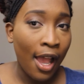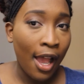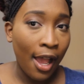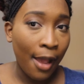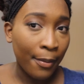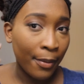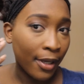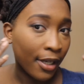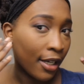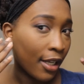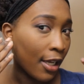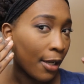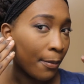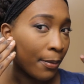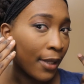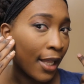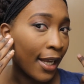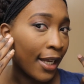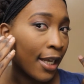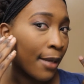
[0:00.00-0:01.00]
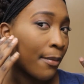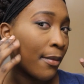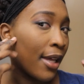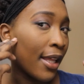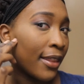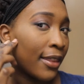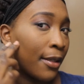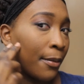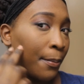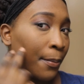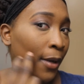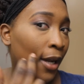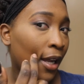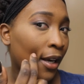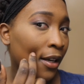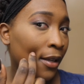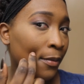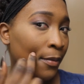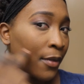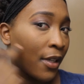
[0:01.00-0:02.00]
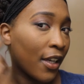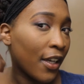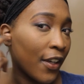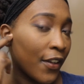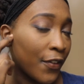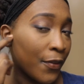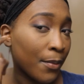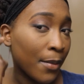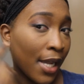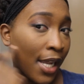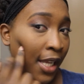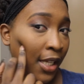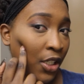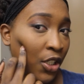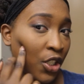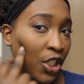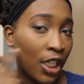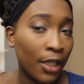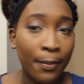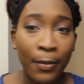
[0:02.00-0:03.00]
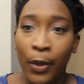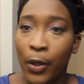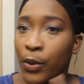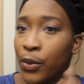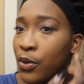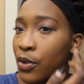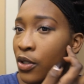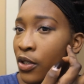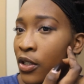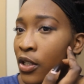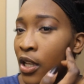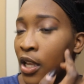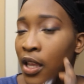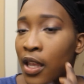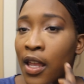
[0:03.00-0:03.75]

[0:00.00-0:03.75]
I'm gonna apply them at the bottom of my cheekbones,